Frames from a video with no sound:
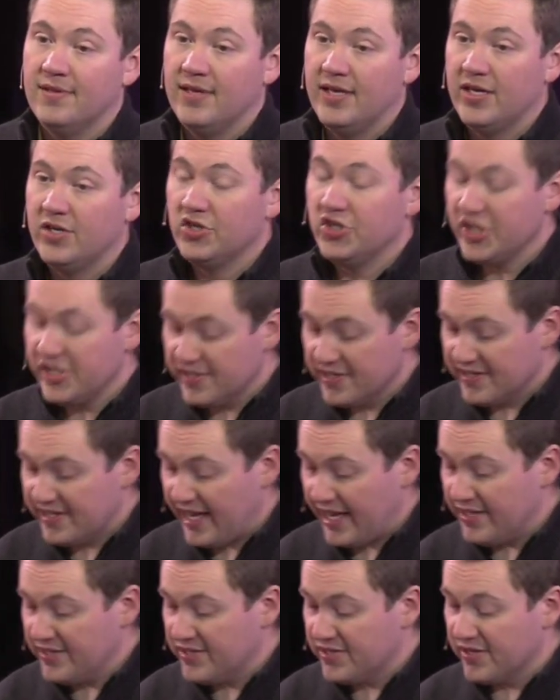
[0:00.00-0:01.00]
And Jesus'
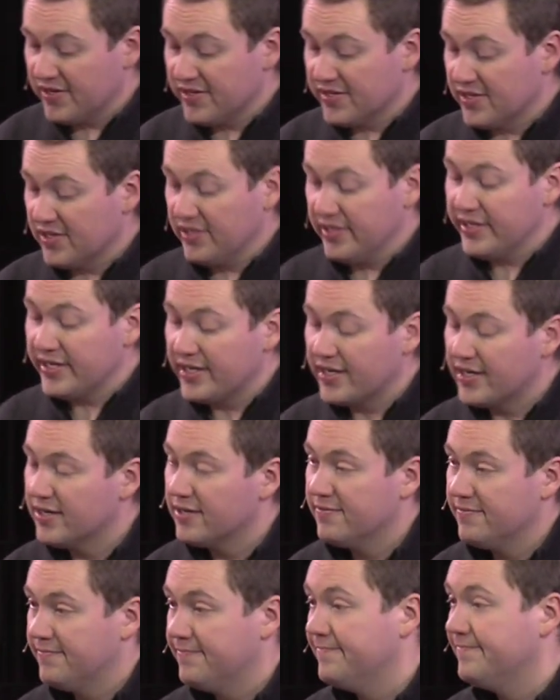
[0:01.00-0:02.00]
answer is clear.
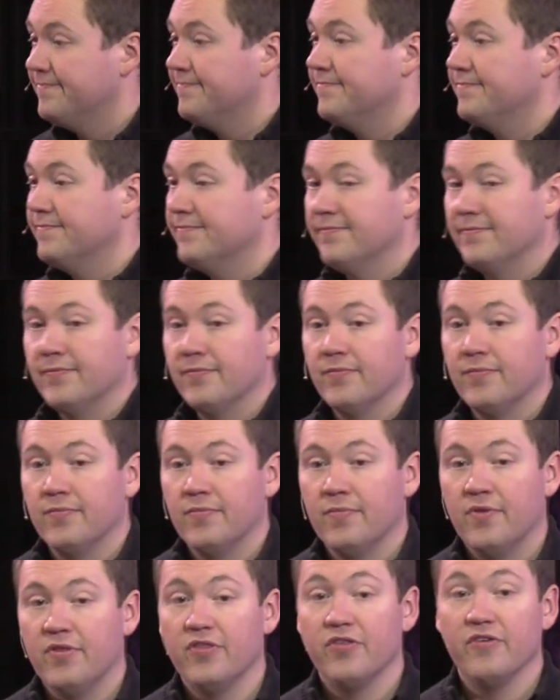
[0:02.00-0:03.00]

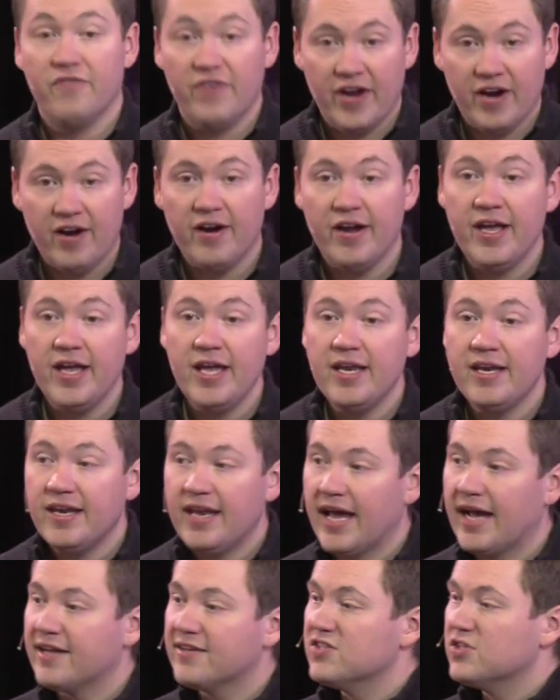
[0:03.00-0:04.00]
The very
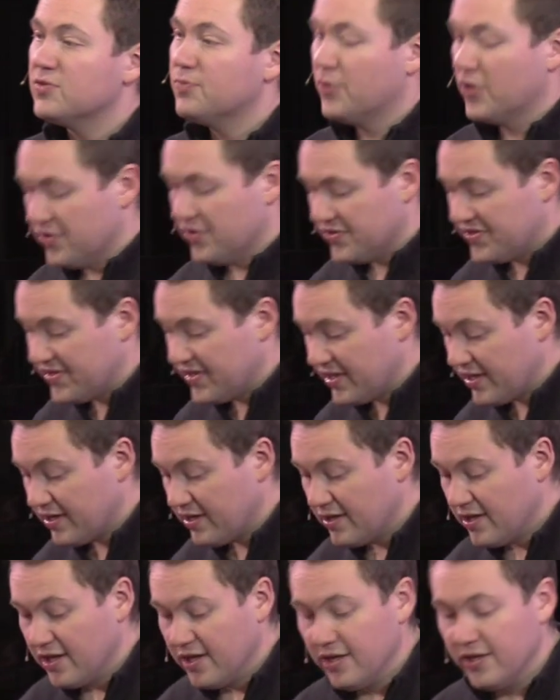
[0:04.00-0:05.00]
next
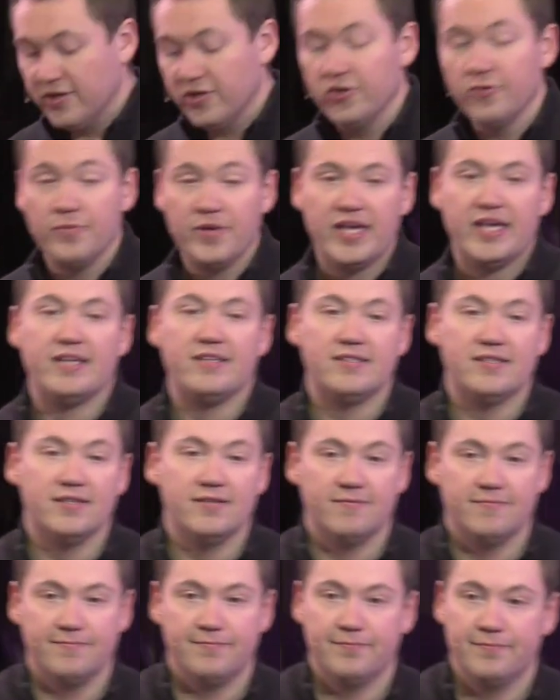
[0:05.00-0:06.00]
person you meet,
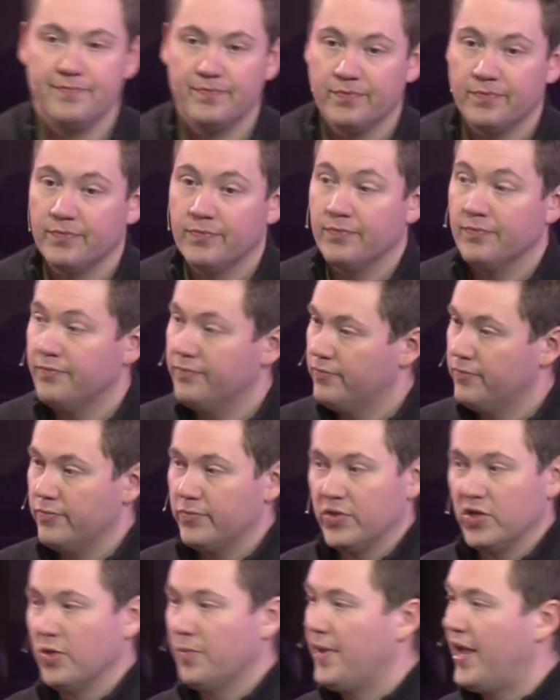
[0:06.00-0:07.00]

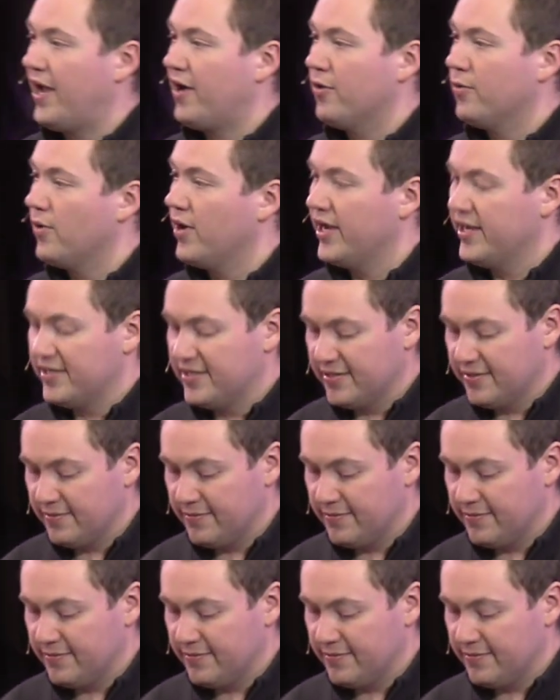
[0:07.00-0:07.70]
no matter what.